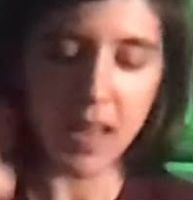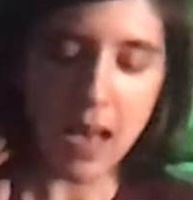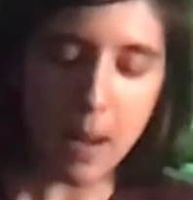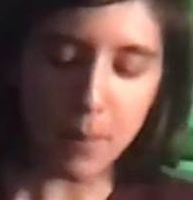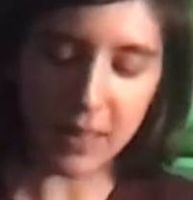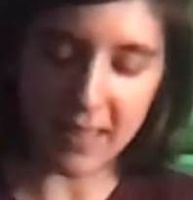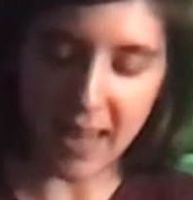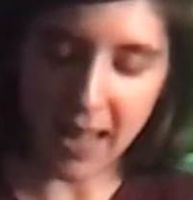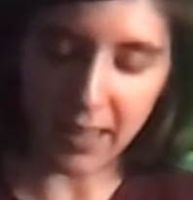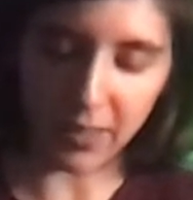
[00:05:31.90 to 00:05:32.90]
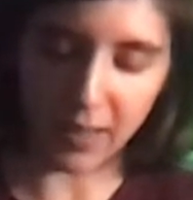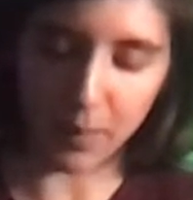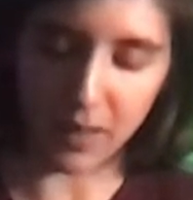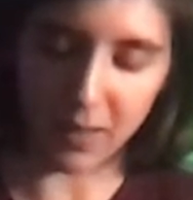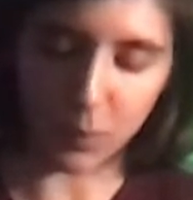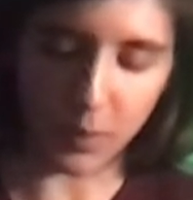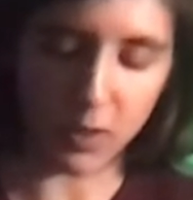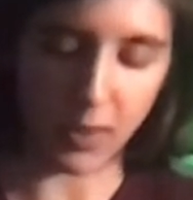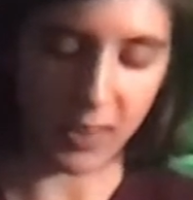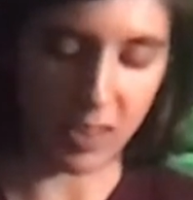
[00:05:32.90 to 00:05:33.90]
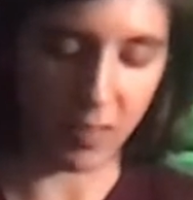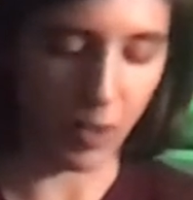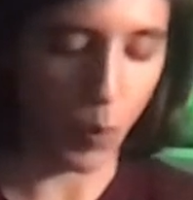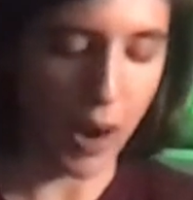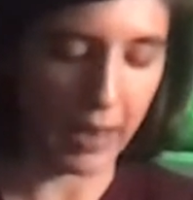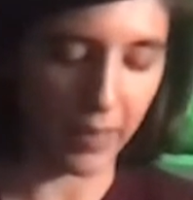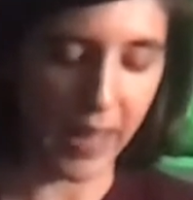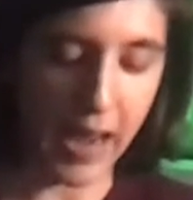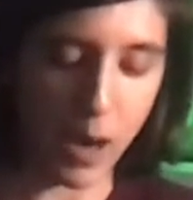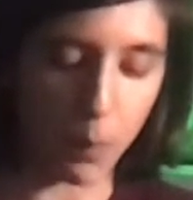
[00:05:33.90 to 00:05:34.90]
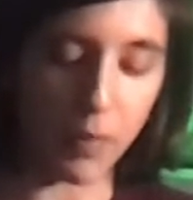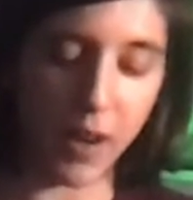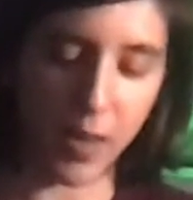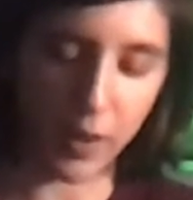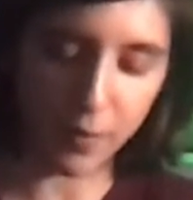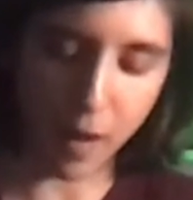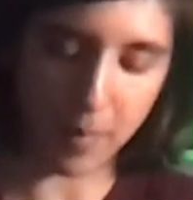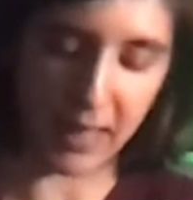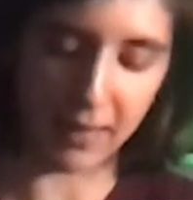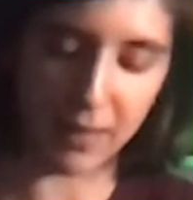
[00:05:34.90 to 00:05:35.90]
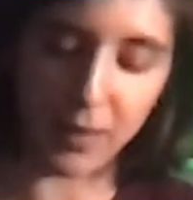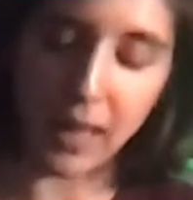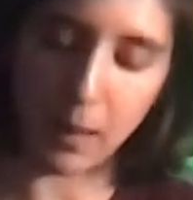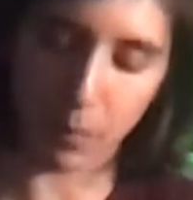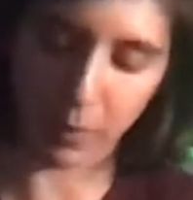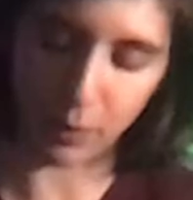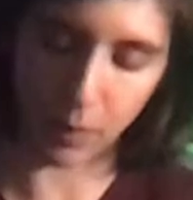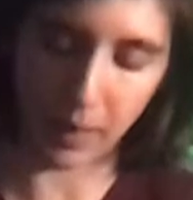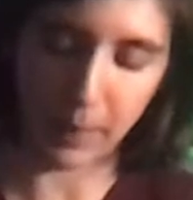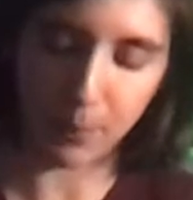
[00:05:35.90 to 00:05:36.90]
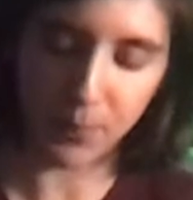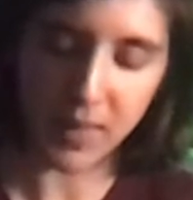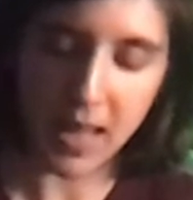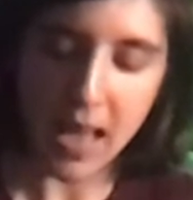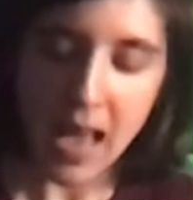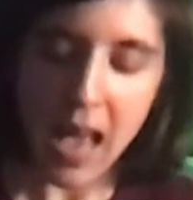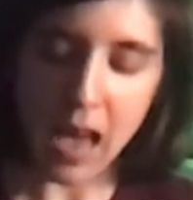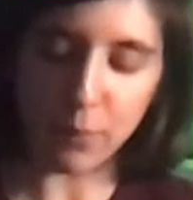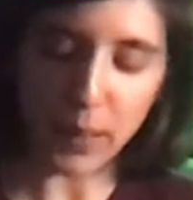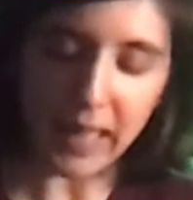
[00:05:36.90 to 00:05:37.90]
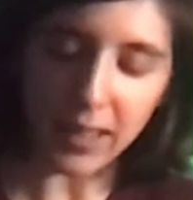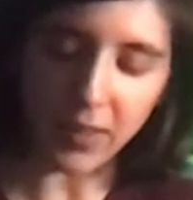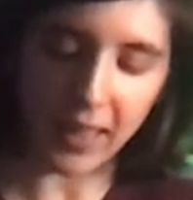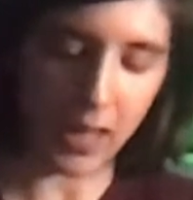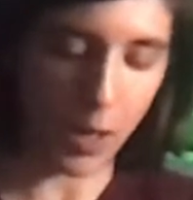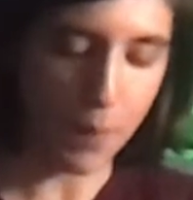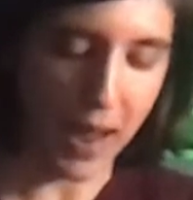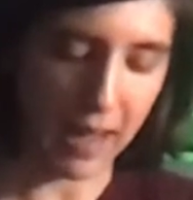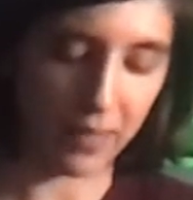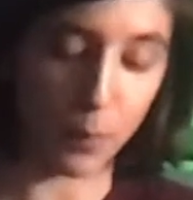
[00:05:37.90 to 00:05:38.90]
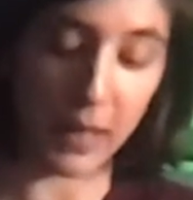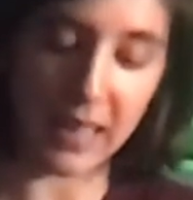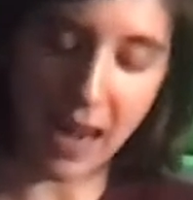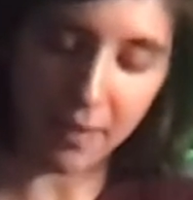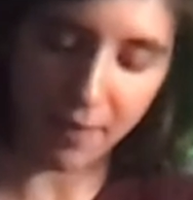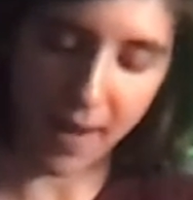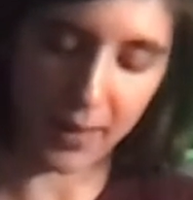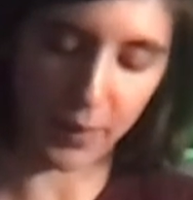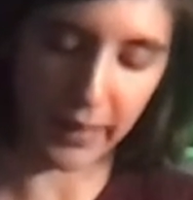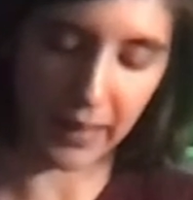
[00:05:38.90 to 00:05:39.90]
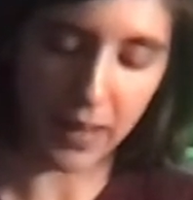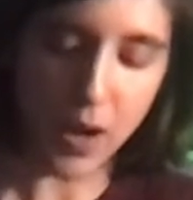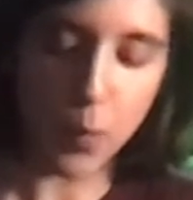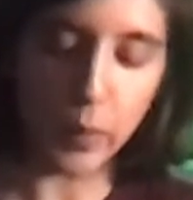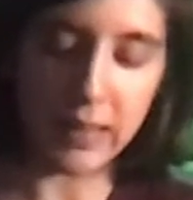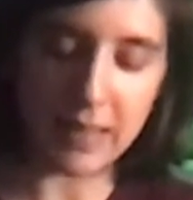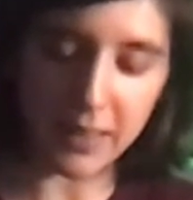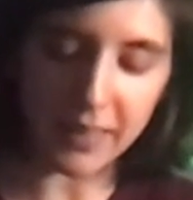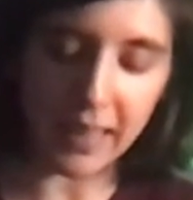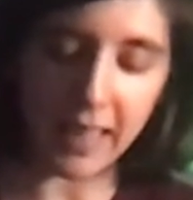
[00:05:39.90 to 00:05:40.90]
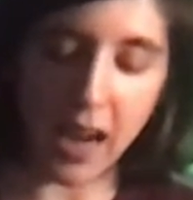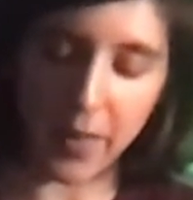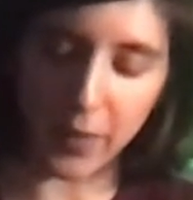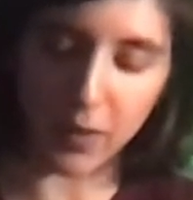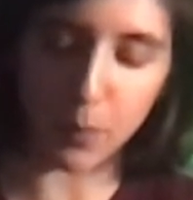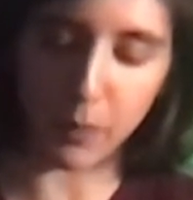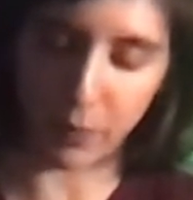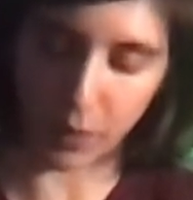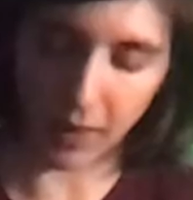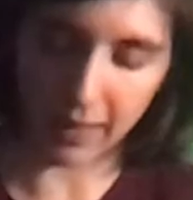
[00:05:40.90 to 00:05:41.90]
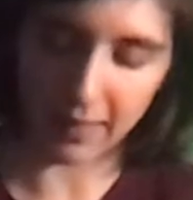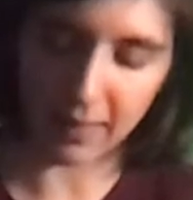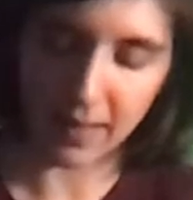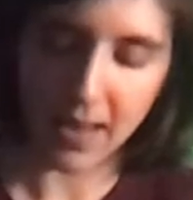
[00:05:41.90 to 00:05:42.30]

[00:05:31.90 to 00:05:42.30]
but to not agree with this restriction required the help of other feminists who came before me. If we can create our paths by not following, we still need others before us.